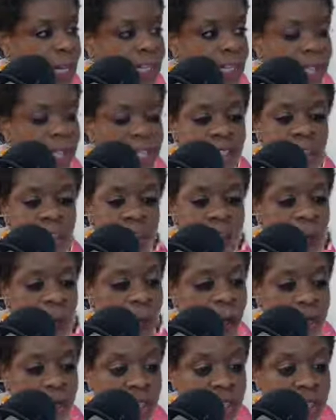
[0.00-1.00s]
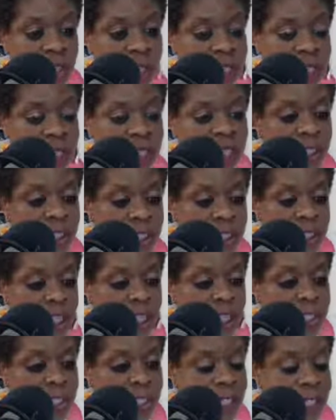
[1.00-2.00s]
They don't want you being interested
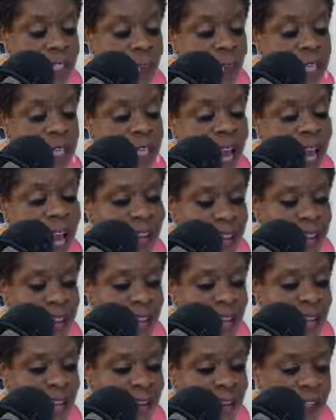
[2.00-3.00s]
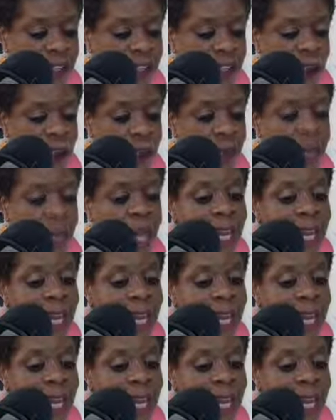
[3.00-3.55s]
in something outside of the job.